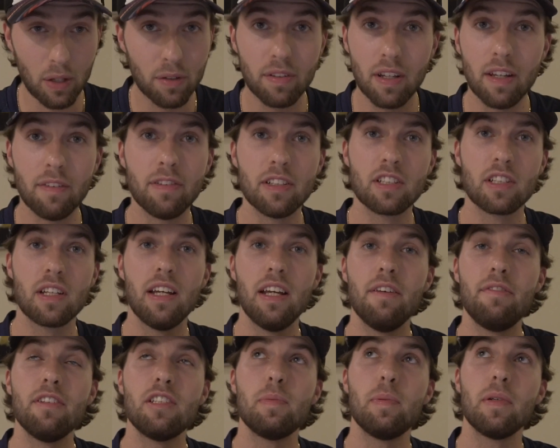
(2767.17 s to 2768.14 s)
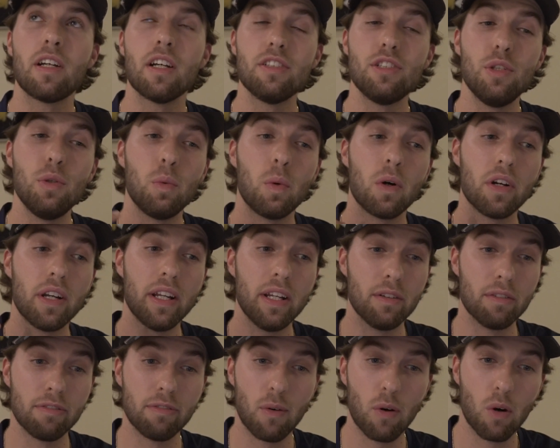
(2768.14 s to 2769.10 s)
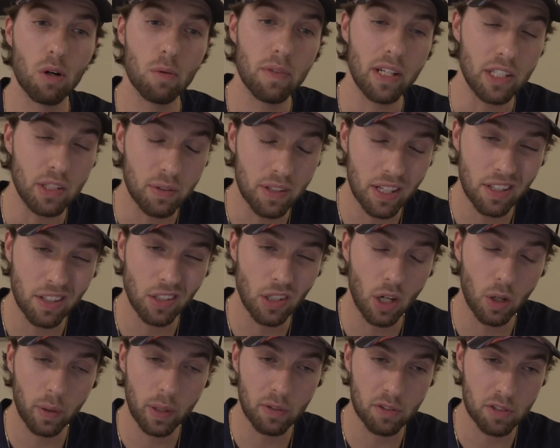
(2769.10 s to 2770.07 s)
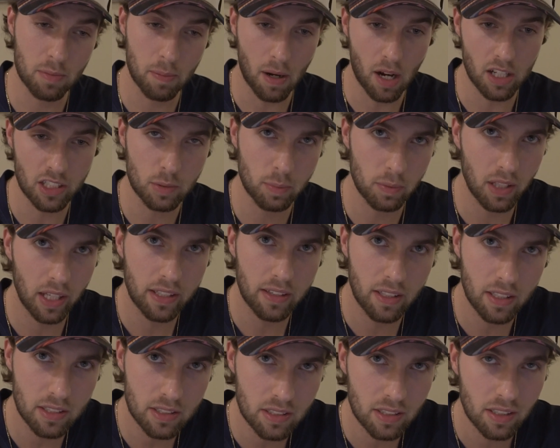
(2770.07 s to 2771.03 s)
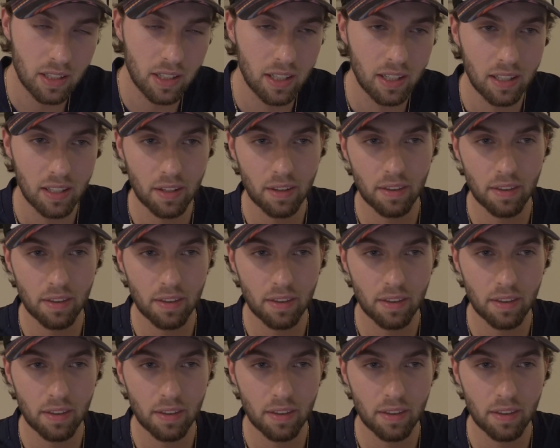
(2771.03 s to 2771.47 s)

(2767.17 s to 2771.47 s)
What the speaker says: Now, if it's because you weren't informed and you didn't know it was possible like this,